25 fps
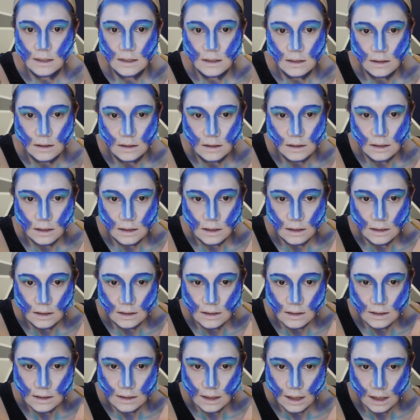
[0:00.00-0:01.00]
and the
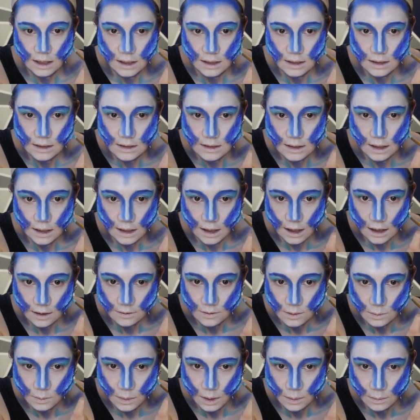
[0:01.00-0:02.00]
designs I
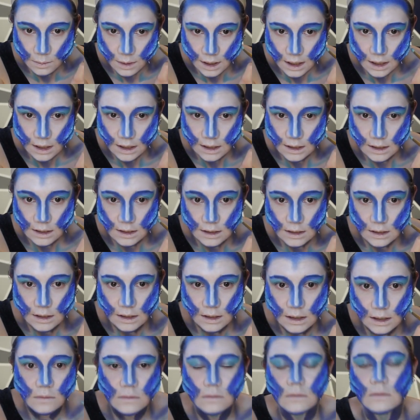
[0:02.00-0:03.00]
have in my mind.
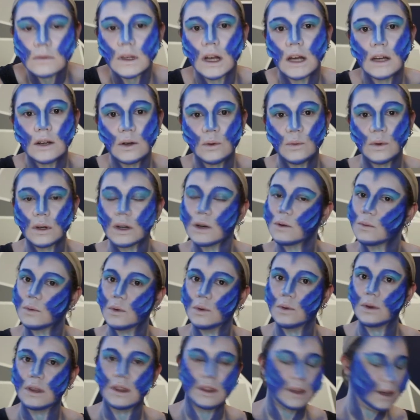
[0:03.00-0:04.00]
I don't want to
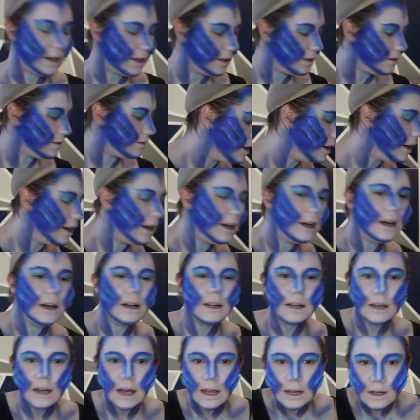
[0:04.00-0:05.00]
ruin that
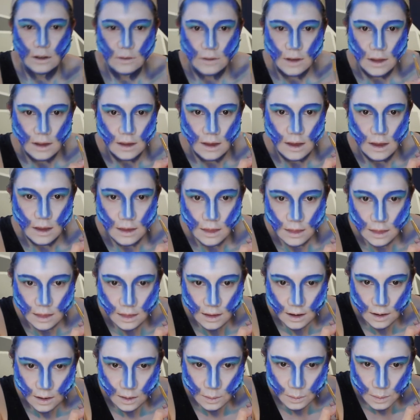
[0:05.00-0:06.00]
kind of a
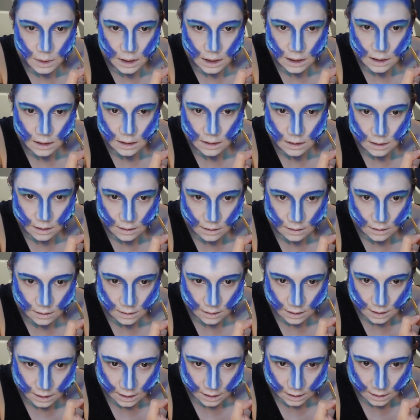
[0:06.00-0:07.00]
therapy,
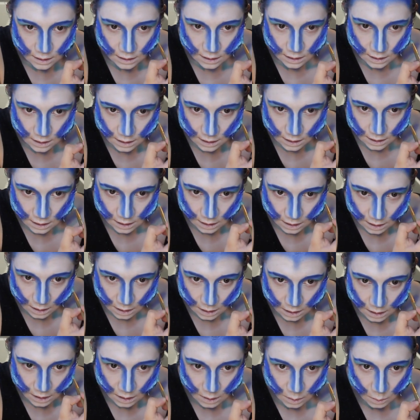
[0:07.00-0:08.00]
sitting
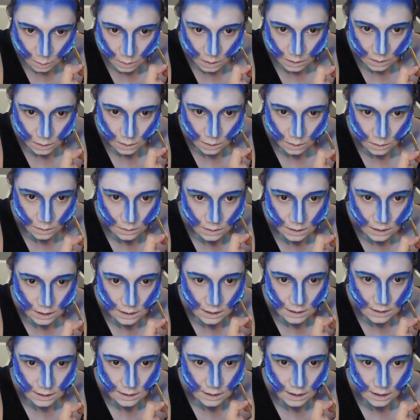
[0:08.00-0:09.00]
with all
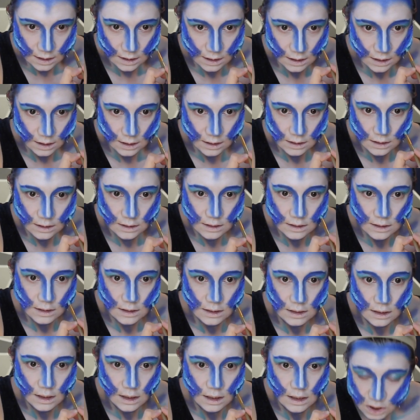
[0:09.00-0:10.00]
these
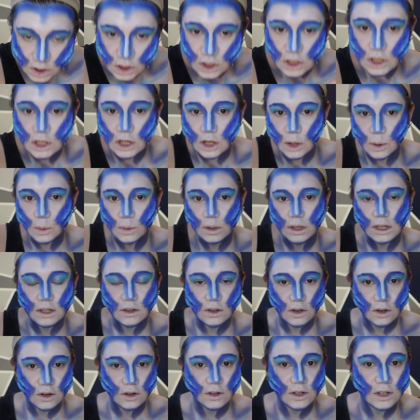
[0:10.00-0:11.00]
things, slowly
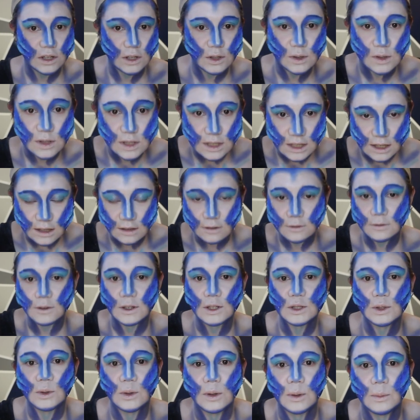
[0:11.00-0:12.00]
turning yourself
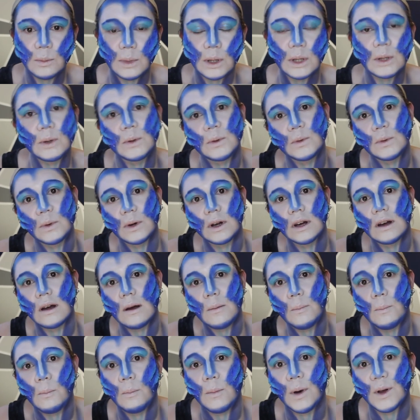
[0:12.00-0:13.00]
into a blue
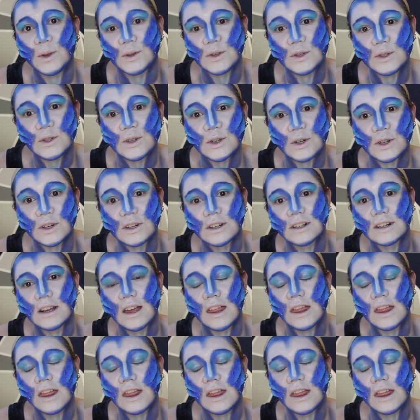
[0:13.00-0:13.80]
monster